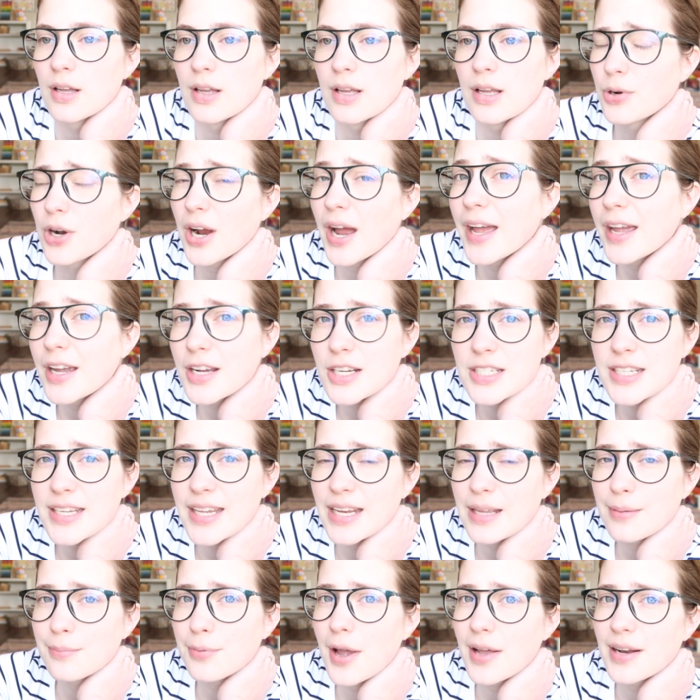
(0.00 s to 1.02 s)
Prior to
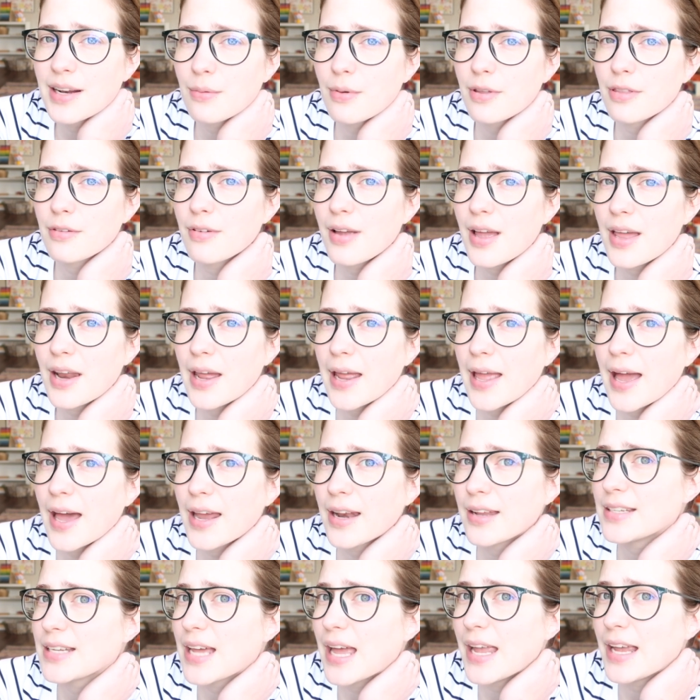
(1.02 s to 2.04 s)
getting pregnant with Ren, I
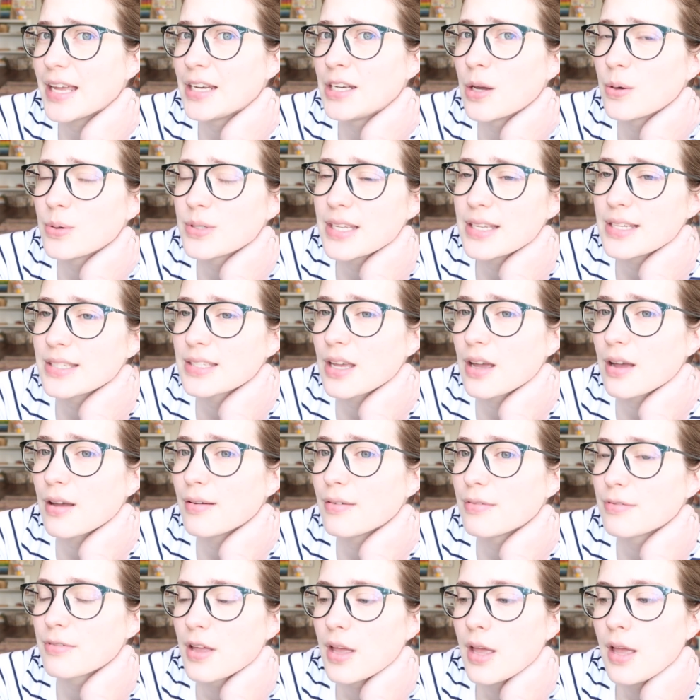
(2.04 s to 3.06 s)
had a diagnosis
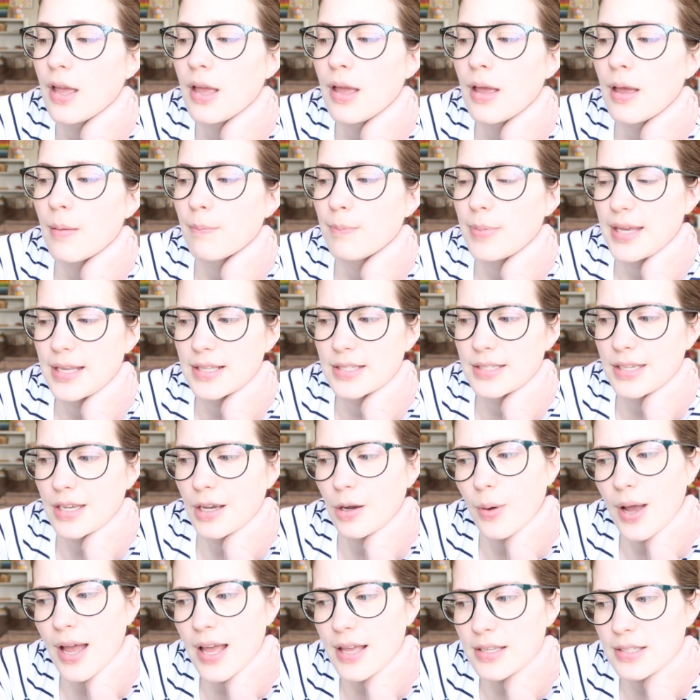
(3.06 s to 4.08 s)
of
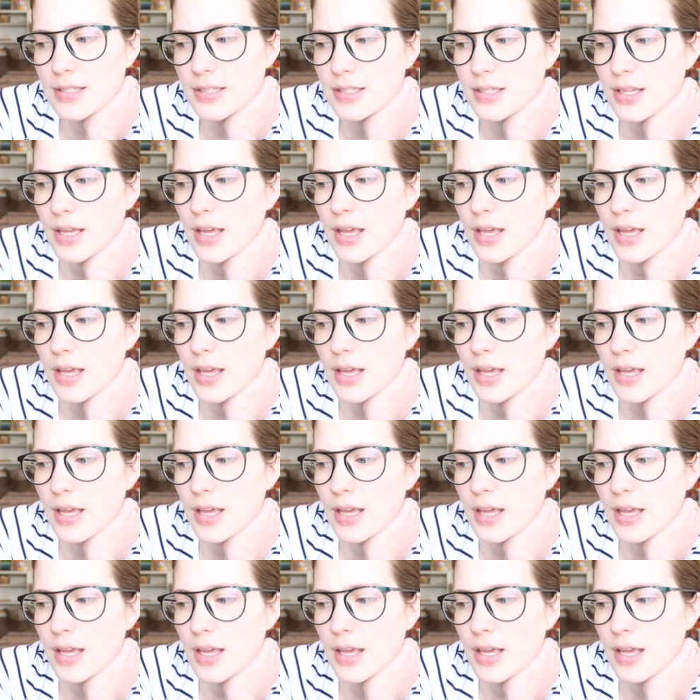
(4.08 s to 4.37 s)
PCOS,